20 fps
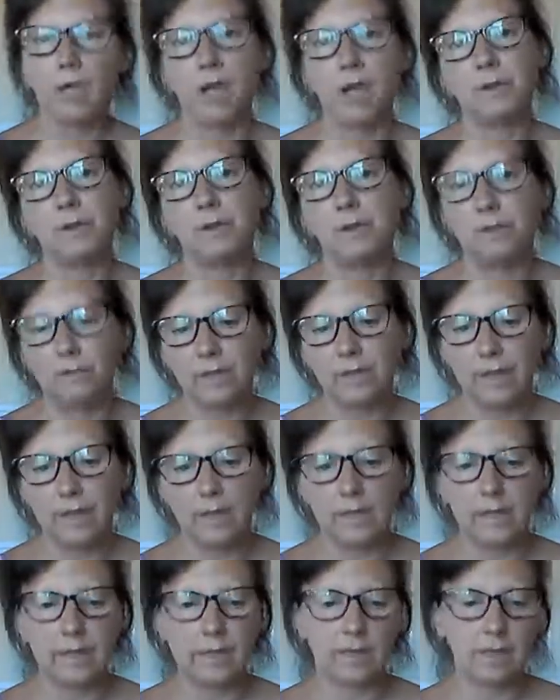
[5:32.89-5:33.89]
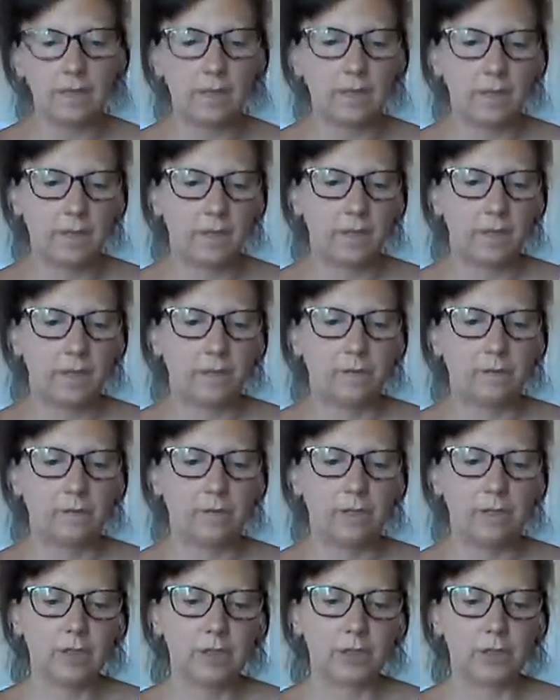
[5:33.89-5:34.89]
how you're feeling,
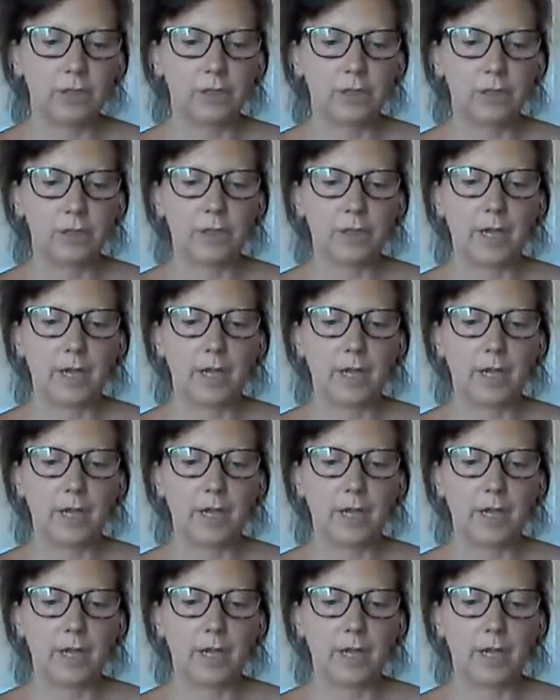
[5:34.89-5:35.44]
feel good.